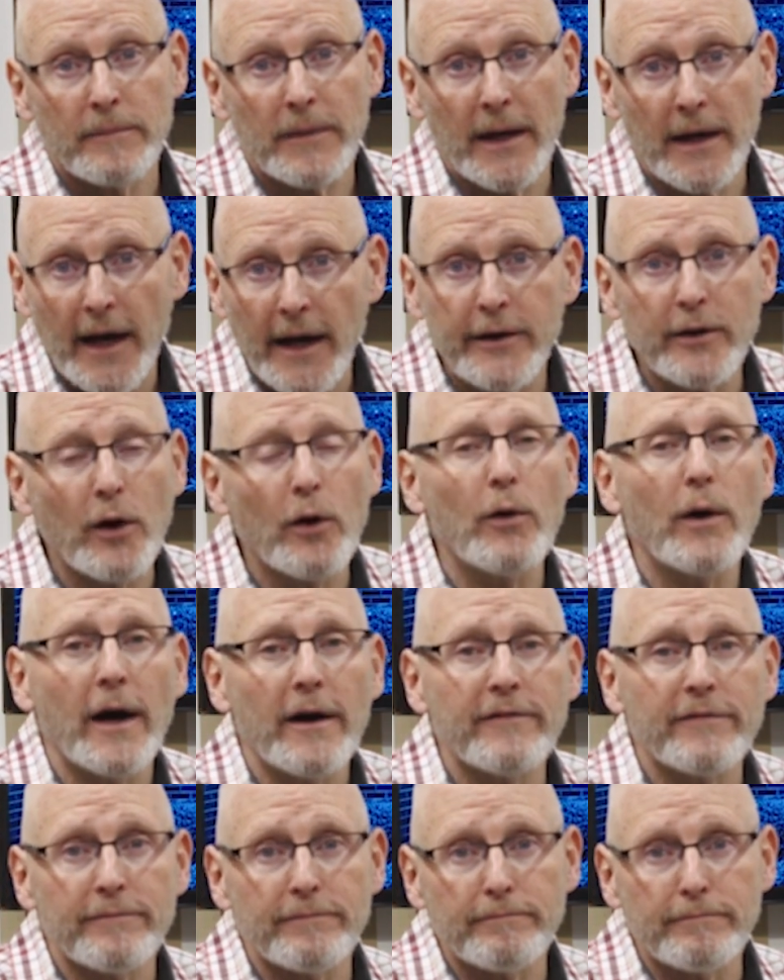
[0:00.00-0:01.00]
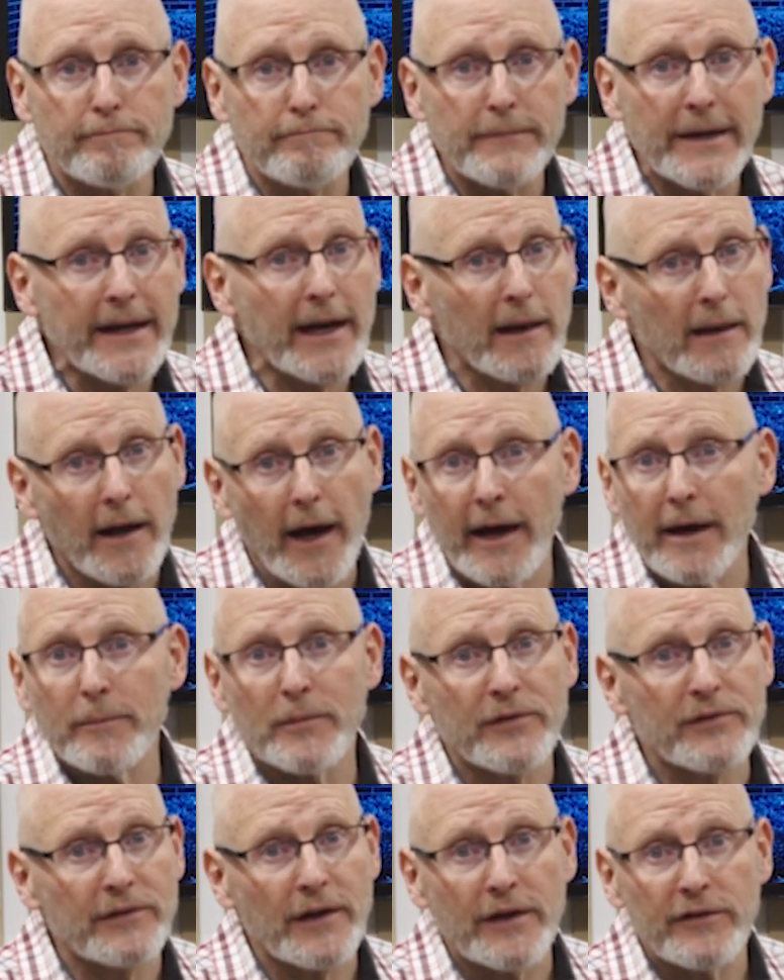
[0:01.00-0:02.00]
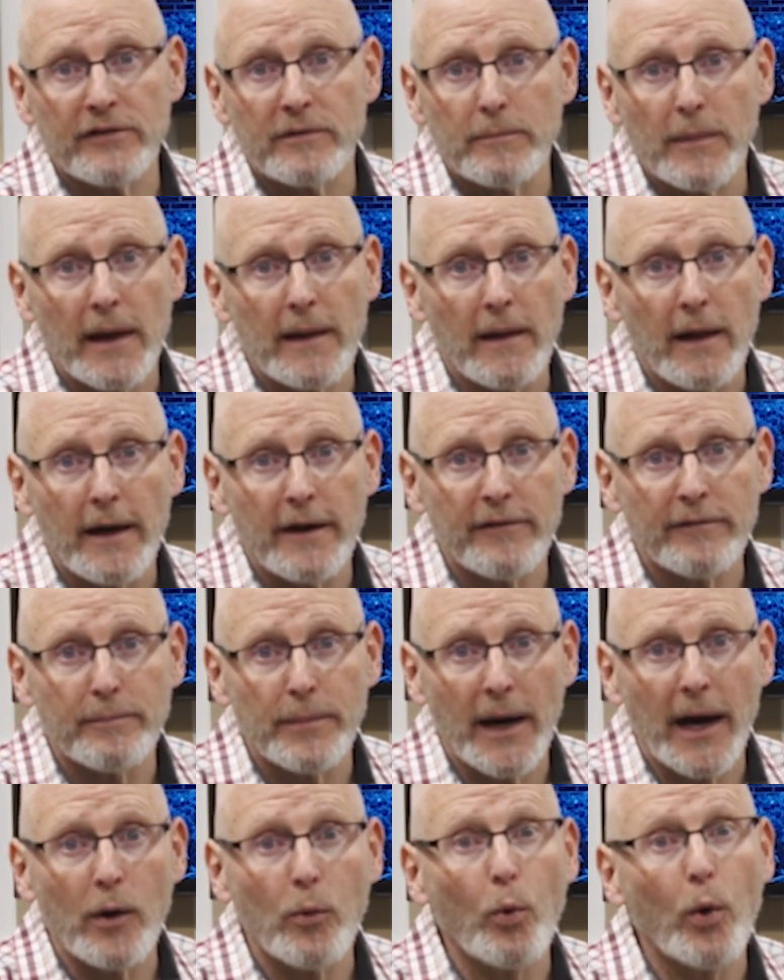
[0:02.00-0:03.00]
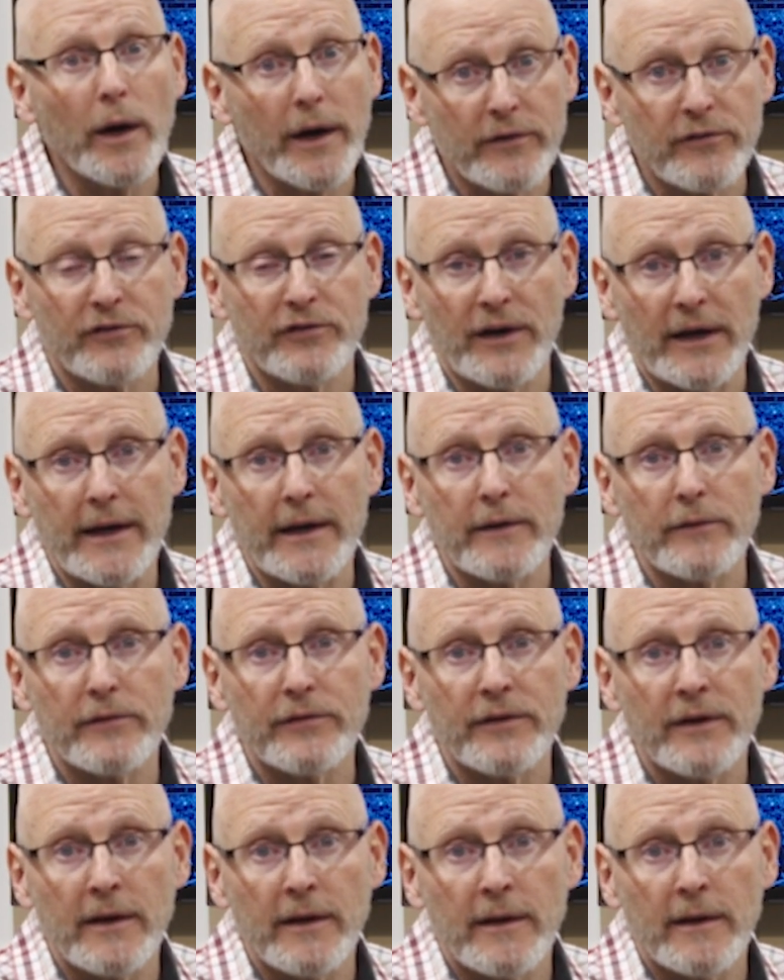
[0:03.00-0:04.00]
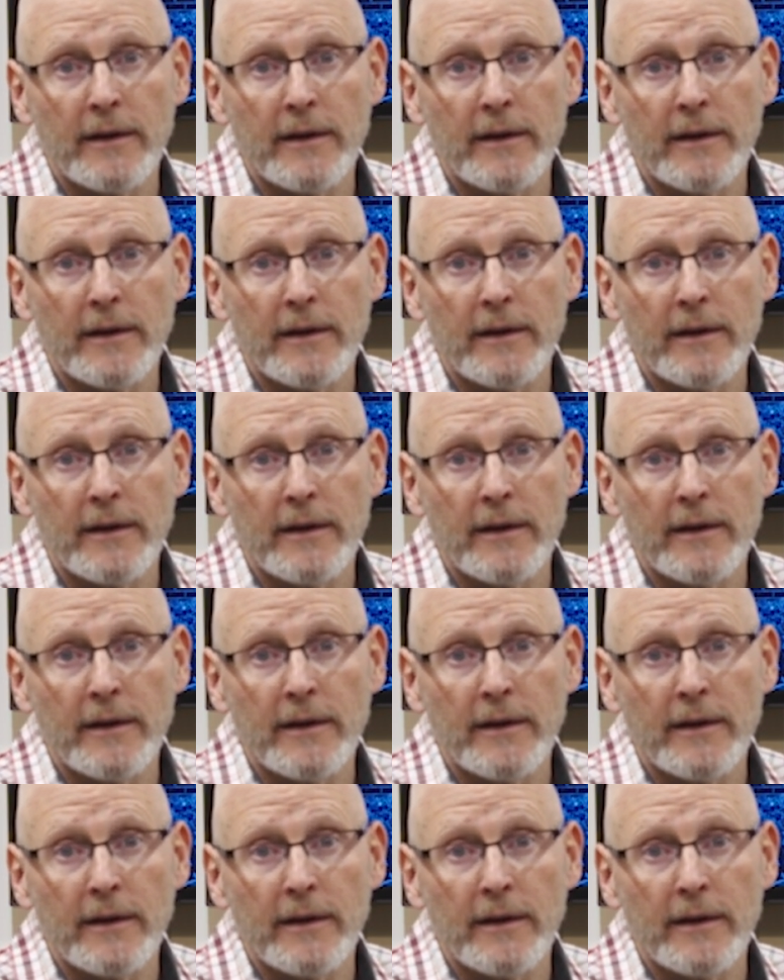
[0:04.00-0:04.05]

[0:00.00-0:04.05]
And I know I've made a lot of mistakes in my life, but I want to change.